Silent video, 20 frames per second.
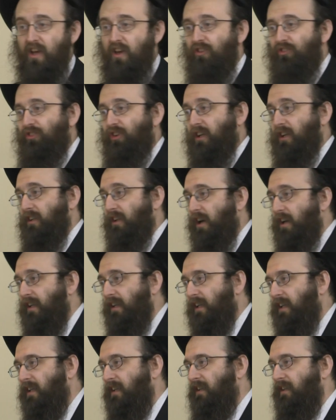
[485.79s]
Shulchan
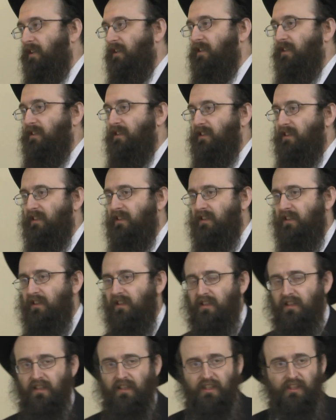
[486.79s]

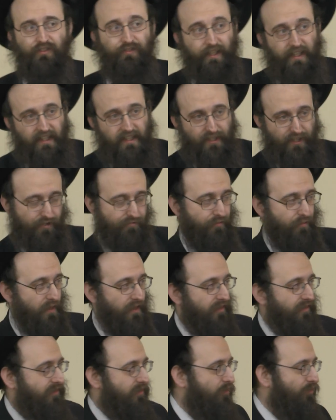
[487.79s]
Aruch is very careful
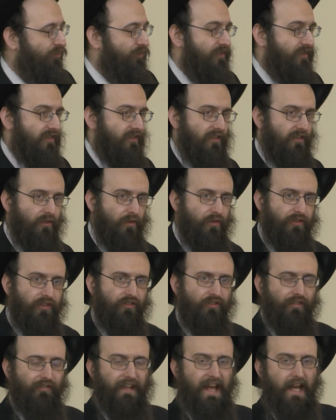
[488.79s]
with its
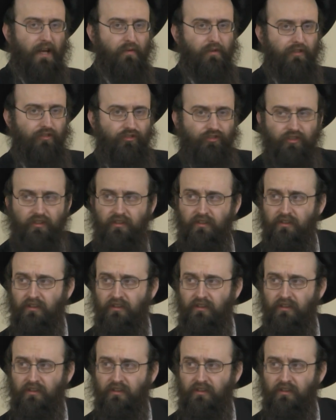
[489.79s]
usage of language.